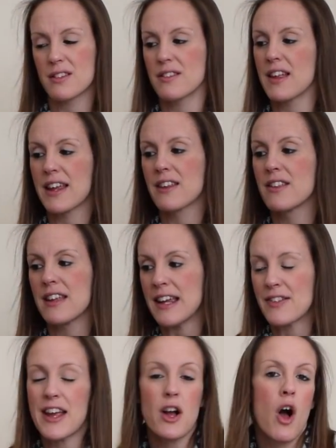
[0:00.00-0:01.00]

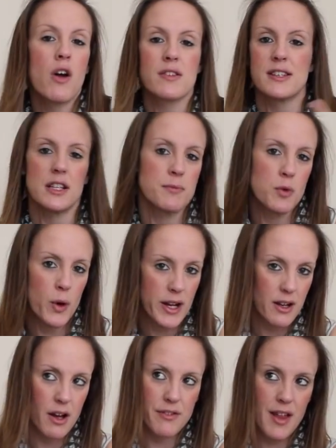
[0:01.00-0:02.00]
they can't sell them quick
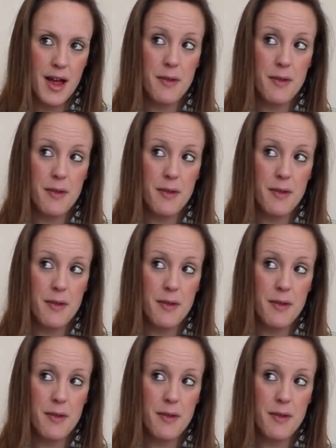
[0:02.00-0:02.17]
enough.